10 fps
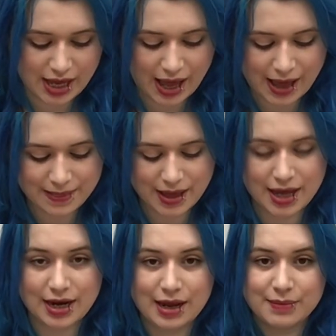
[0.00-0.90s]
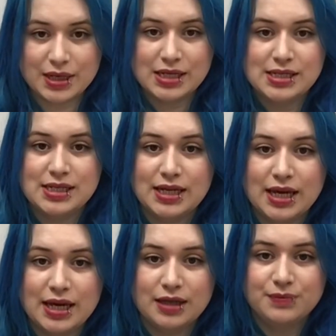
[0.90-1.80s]
And then I'm going to stick
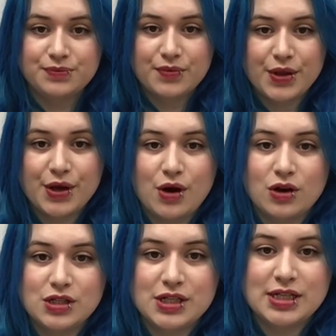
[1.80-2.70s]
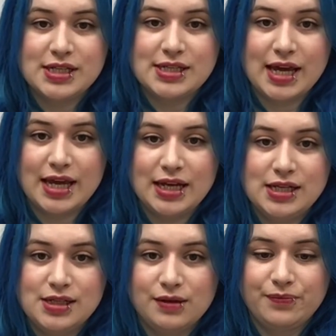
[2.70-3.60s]
it onto the
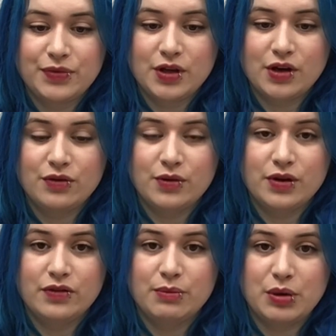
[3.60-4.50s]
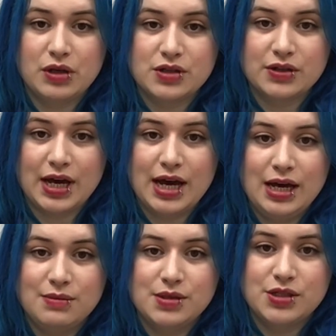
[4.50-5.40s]
side of one of the bottle
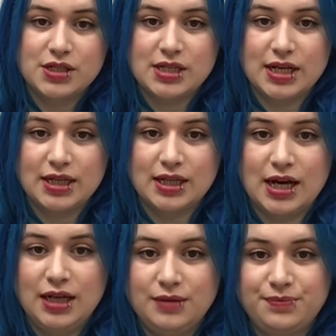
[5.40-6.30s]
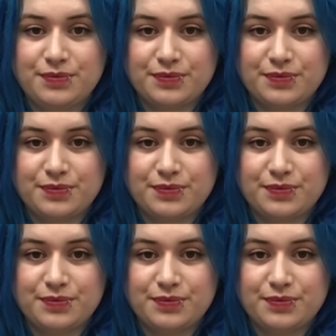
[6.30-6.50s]
caps, just like that.